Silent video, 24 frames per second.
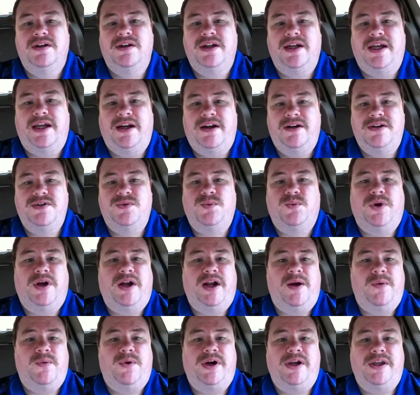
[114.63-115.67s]
here's what
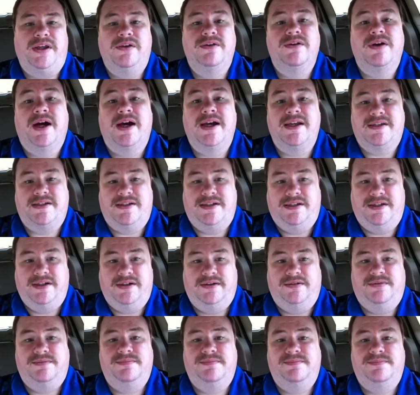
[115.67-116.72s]
I want you guys to
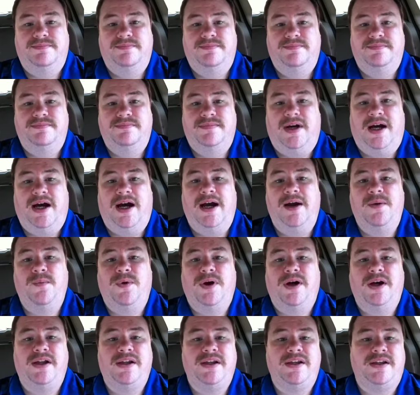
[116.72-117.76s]
do. I
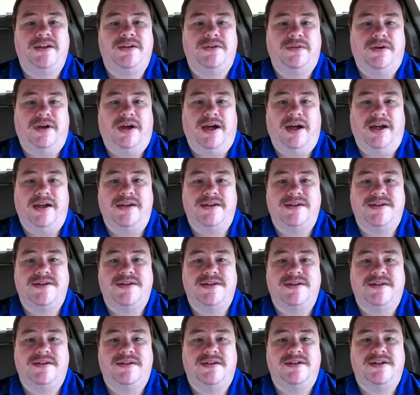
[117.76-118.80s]
want you
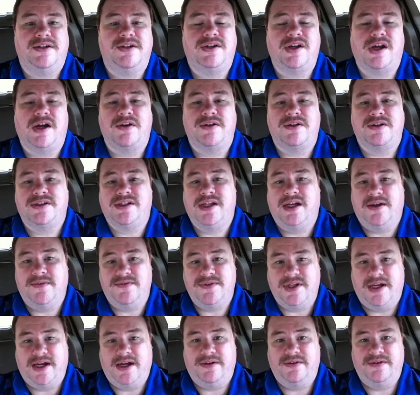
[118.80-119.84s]
guys to shout
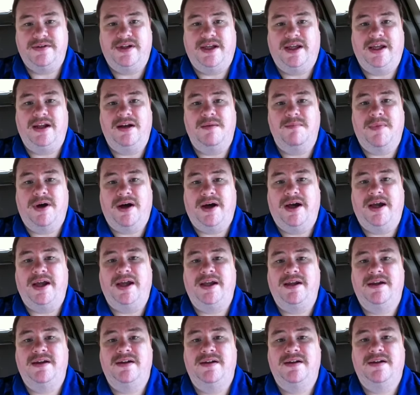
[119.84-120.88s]
yourselves out in
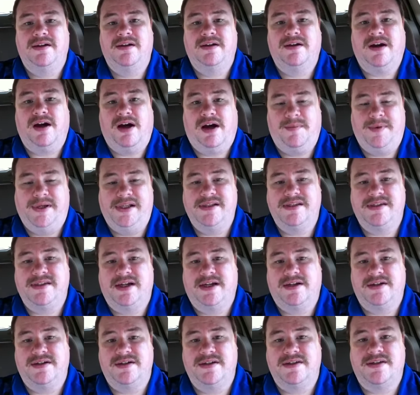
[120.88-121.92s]
my comment
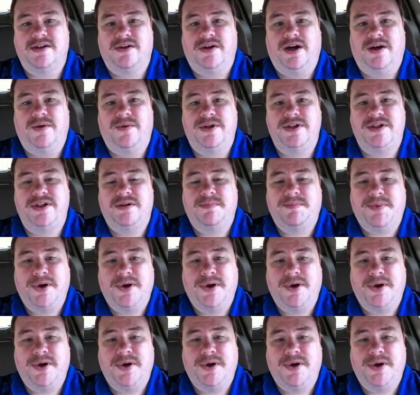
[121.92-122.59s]
section. So I want you to